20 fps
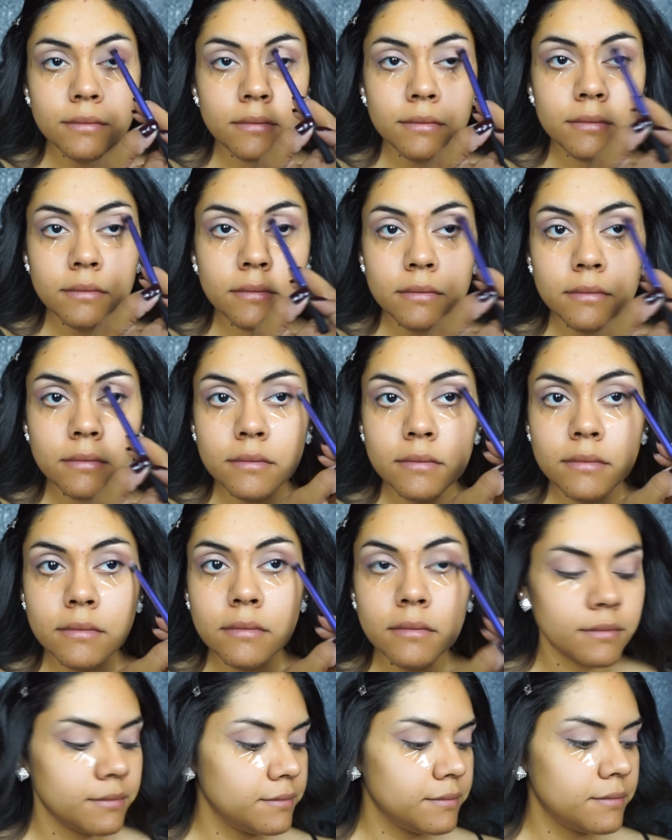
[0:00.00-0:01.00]

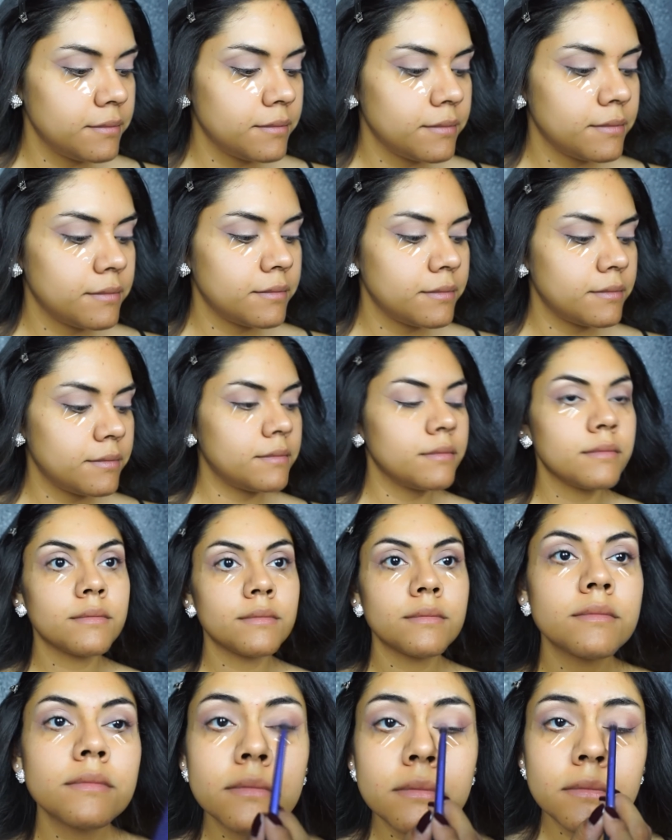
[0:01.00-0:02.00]

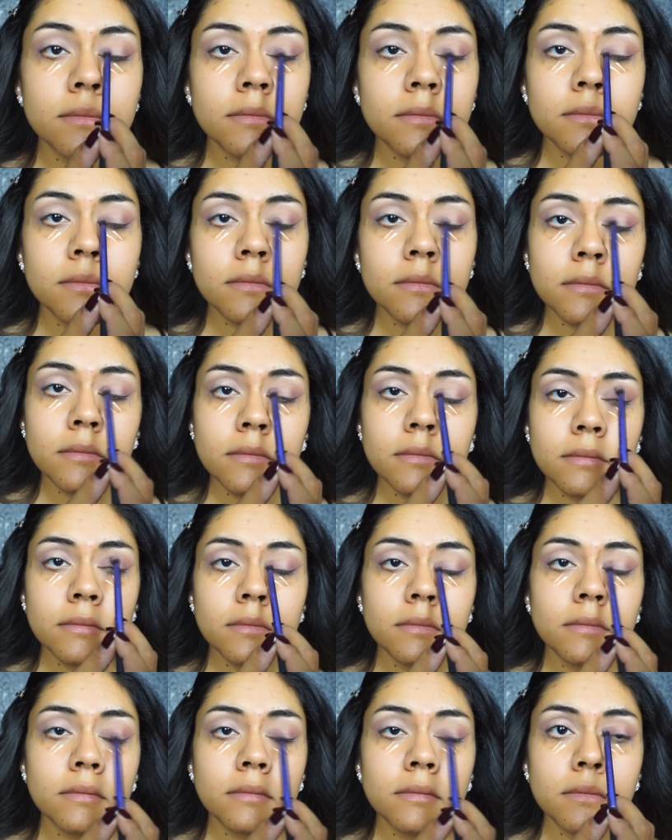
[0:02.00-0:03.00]

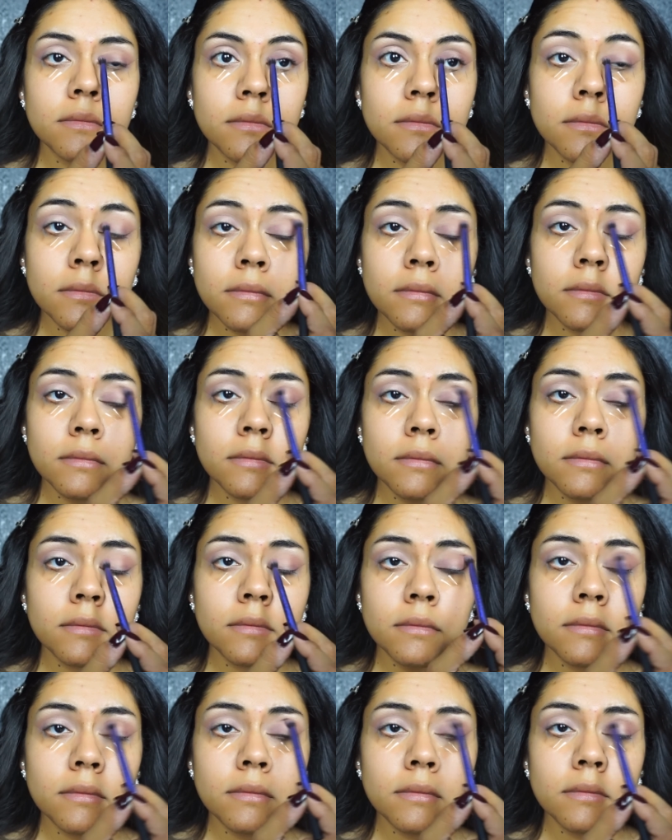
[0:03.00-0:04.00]

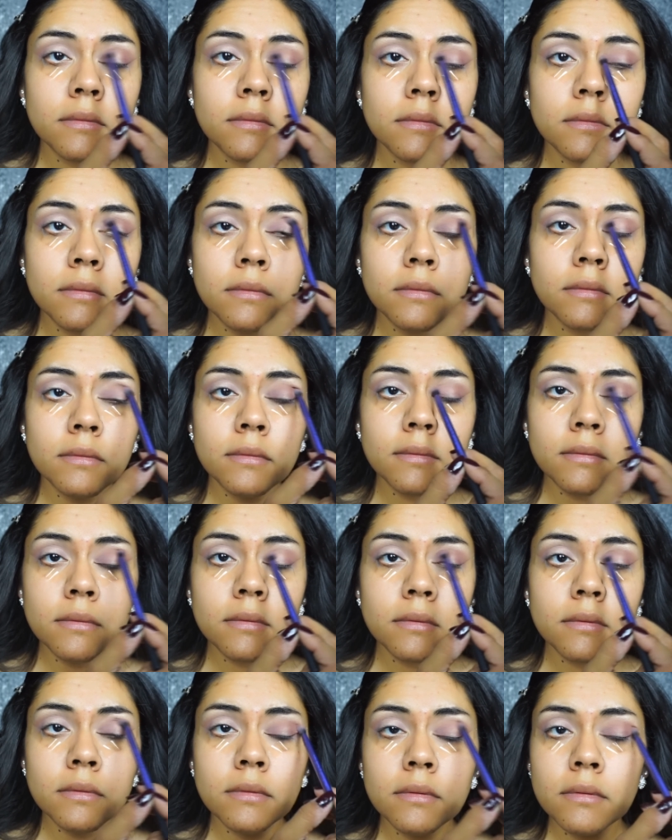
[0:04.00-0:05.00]

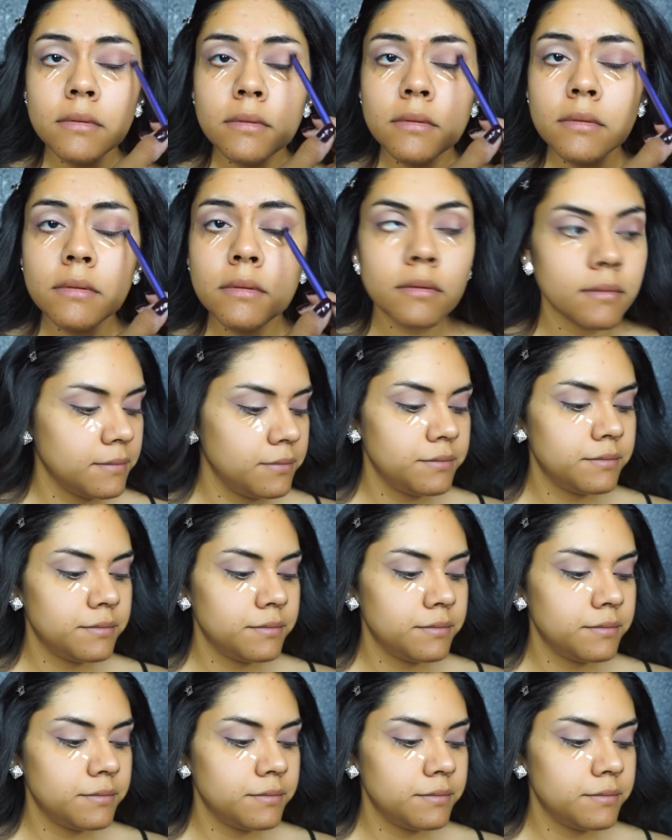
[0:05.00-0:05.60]
(no one is talking)